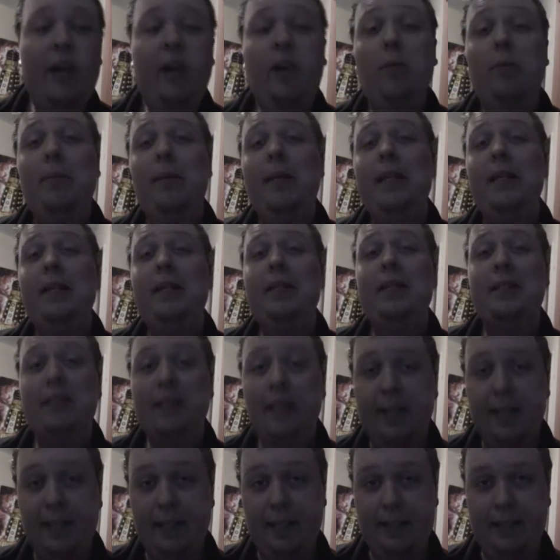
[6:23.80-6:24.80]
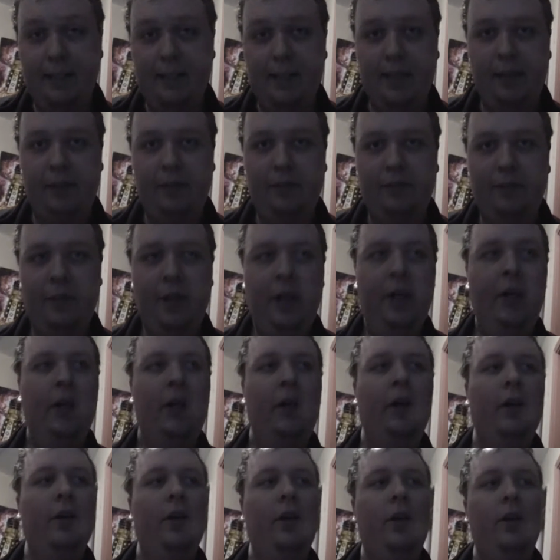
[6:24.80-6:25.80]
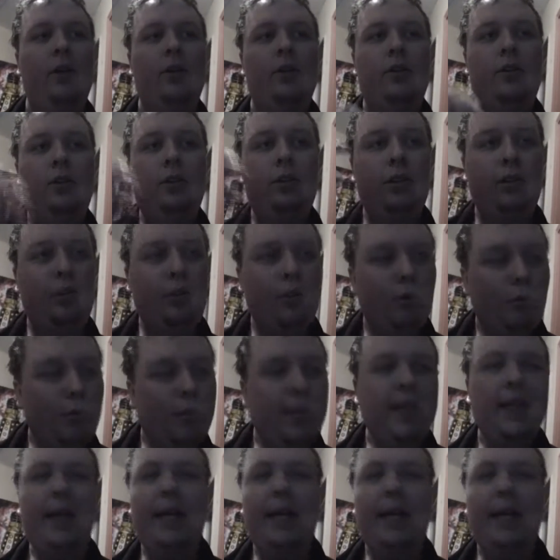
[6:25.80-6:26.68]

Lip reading: I don't mean the science stuff. You